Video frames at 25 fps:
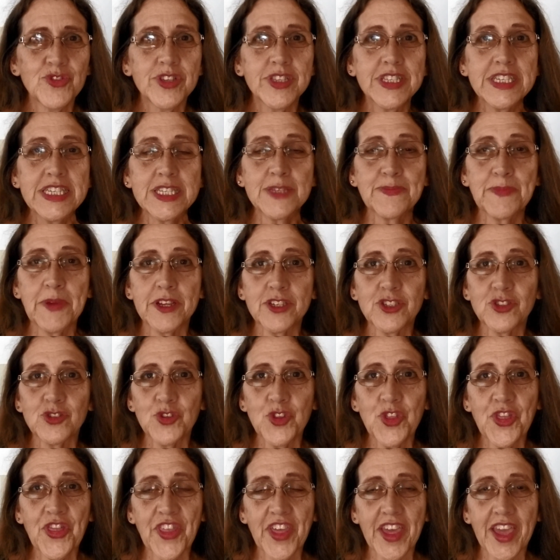really
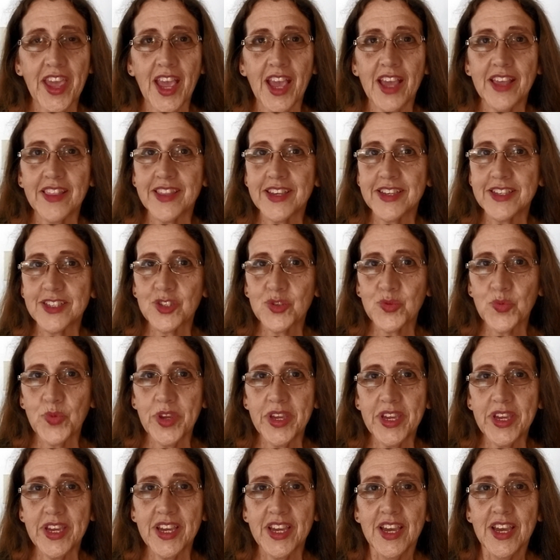special thing this
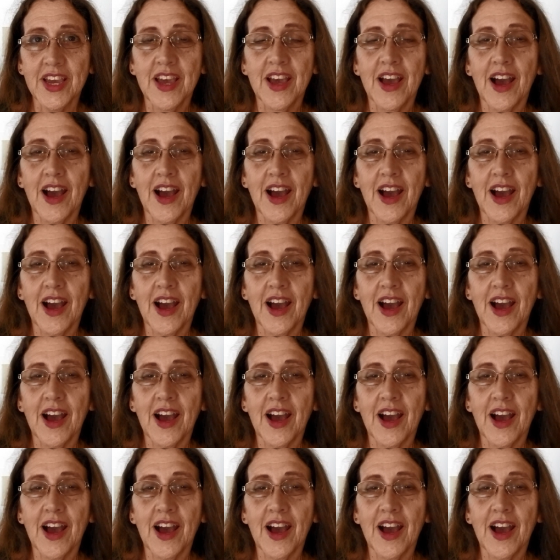week.